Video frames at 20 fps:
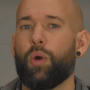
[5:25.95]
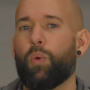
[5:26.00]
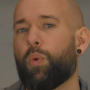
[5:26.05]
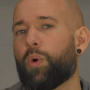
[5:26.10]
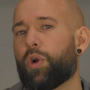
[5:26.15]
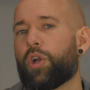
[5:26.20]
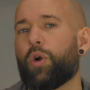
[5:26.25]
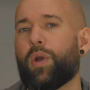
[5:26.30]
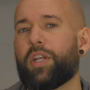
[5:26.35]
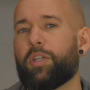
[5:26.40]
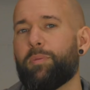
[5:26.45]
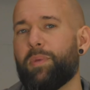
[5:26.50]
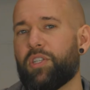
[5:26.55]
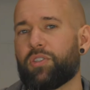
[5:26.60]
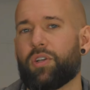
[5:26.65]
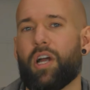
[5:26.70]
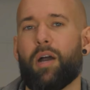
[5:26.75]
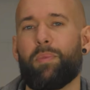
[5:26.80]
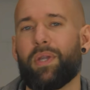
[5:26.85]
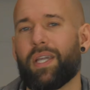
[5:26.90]
we're going to be
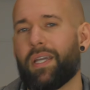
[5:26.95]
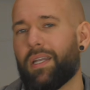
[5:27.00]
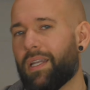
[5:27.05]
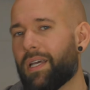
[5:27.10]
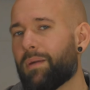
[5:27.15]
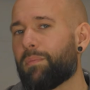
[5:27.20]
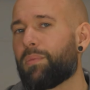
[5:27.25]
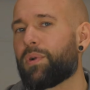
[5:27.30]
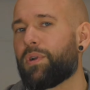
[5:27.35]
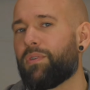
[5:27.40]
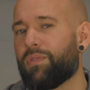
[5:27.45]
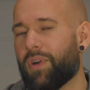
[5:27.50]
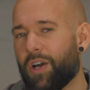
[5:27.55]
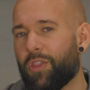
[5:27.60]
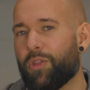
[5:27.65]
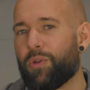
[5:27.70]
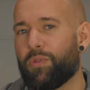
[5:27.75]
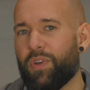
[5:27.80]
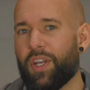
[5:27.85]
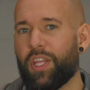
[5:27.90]
dropping a number of
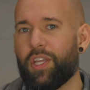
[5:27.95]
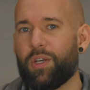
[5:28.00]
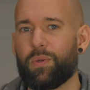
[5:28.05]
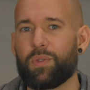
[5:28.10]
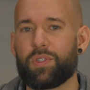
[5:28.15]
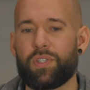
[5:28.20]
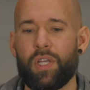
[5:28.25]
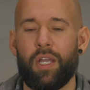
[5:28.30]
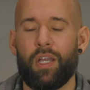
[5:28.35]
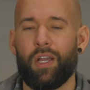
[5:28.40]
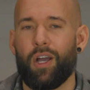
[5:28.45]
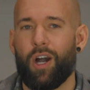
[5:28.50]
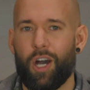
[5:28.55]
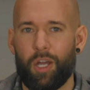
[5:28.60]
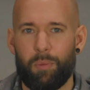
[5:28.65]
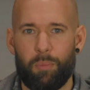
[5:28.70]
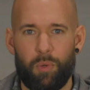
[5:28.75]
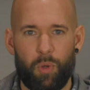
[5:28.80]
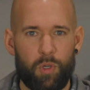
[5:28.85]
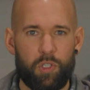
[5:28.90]
other videos
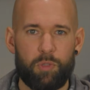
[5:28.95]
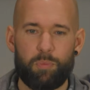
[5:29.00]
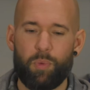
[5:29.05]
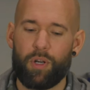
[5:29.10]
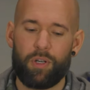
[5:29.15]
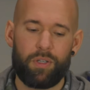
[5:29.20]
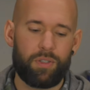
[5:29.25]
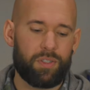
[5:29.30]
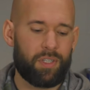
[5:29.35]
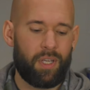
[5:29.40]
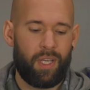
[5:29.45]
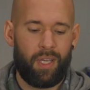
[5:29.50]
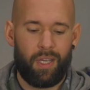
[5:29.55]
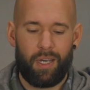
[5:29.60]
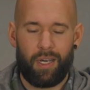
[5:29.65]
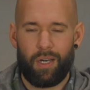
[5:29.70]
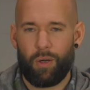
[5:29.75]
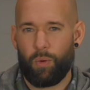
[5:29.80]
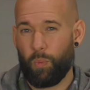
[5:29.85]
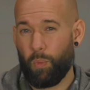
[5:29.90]
on manure spreaders,
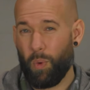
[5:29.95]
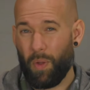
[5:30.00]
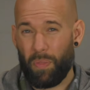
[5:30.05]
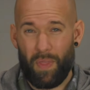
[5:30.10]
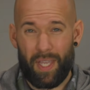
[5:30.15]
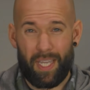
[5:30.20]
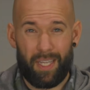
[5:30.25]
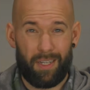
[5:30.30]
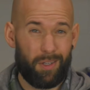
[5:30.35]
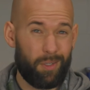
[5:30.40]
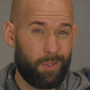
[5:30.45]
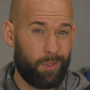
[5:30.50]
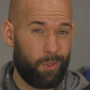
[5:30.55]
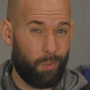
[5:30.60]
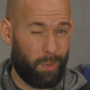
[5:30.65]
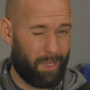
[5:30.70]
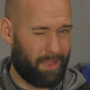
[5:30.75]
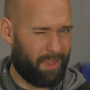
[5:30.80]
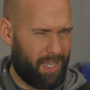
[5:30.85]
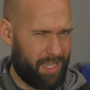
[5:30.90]
what they can do,
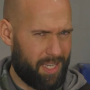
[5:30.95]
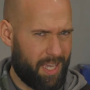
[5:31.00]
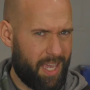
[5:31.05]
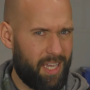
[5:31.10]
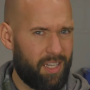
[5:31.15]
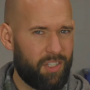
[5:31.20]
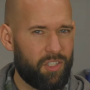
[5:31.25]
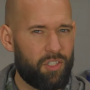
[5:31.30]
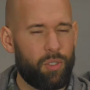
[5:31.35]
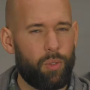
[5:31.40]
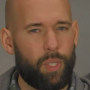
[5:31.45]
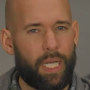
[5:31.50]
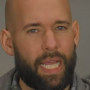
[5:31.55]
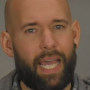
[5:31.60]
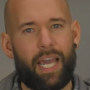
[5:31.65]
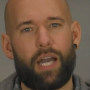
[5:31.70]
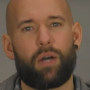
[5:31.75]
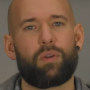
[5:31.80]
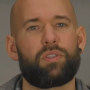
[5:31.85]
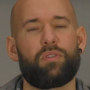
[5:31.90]
what they can't do, and
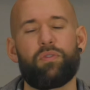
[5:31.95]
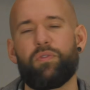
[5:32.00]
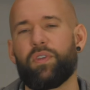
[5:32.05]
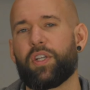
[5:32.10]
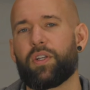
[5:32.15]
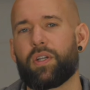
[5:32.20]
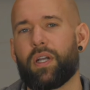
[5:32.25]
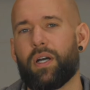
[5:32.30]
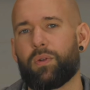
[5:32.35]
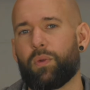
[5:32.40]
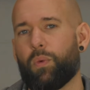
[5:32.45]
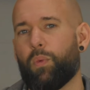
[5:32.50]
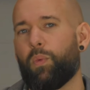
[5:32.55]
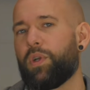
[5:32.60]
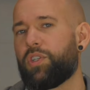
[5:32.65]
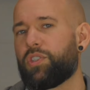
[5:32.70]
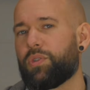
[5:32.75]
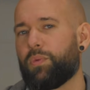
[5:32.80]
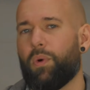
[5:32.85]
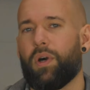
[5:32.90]
how to figure out
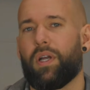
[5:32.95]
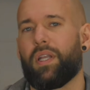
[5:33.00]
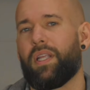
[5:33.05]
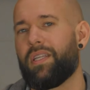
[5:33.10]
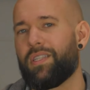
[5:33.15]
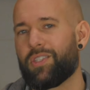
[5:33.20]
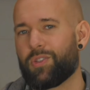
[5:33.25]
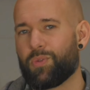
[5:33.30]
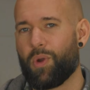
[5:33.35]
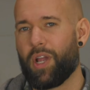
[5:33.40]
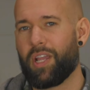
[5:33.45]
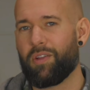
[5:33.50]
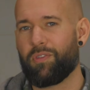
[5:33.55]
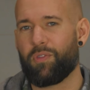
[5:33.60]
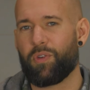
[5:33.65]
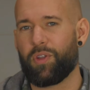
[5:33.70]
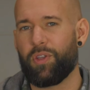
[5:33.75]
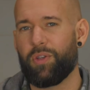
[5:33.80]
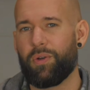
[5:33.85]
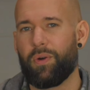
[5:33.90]
which one is right
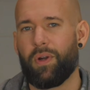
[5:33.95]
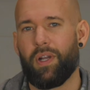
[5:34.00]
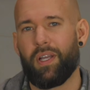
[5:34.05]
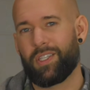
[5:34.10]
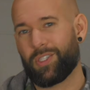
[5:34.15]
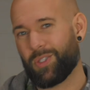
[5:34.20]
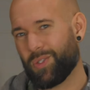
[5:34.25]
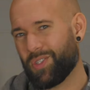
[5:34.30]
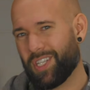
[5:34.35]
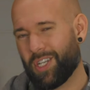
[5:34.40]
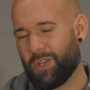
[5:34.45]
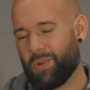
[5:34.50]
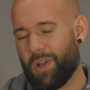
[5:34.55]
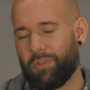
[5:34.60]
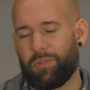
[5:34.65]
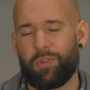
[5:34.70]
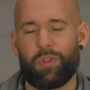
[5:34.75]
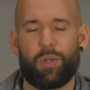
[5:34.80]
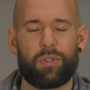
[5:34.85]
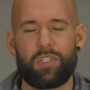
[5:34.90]
for you. So stick
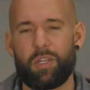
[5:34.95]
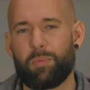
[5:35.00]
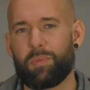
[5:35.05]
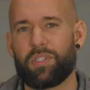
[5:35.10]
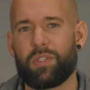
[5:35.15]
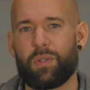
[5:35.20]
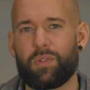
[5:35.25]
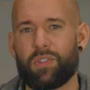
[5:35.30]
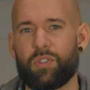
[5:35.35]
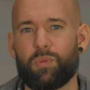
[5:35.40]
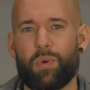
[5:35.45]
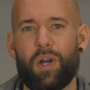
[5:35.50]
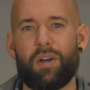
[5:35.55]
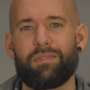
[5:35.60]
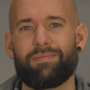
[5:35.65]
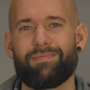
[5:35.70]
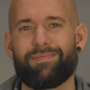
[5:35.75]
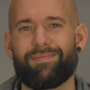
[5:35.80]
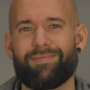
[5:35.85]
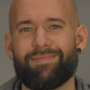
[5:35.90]
around for those episodes as well.
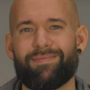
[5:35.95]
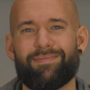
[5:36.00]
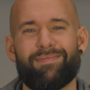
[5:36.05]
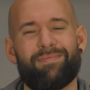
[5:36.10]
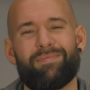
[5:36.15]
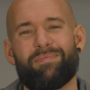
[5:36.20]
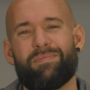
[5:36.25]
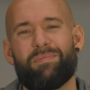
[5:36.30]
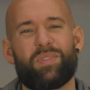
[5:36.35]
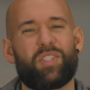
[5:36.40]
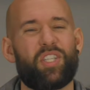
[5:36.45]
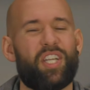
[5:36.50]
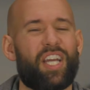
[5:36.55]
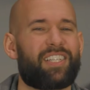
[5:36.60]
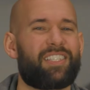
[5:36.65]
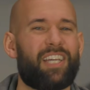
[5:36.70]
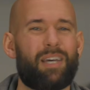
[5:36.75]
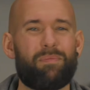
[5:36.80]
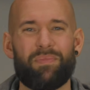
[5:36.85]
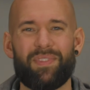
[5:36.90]
See you
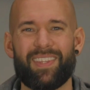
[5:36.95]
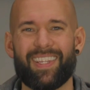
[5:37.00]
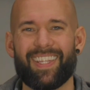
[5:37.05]
next time.